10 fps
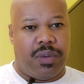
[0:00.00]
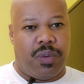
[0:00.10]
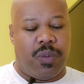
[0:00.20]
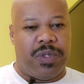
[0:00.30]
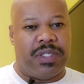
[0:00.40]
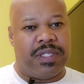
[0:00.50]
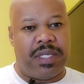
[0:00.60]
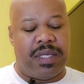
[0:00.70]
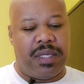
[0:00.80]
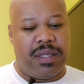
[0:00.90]
we
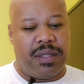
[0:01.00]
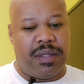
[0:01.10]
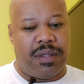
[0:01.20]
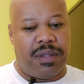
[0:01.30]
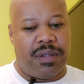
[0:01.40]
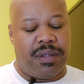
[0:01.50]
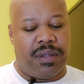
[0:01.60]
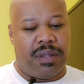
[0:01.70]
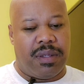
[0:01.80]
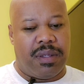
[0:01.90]
see
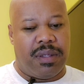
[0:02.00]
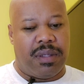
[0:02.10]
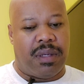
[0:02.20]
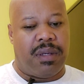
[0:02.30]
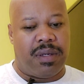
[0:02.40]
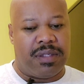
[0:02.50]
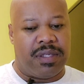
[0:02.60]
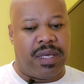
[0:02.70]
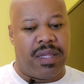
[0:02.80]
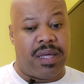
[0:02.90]
Allah
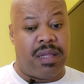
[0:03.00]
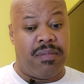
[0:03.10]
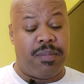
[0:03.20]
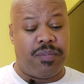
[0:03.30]
saying that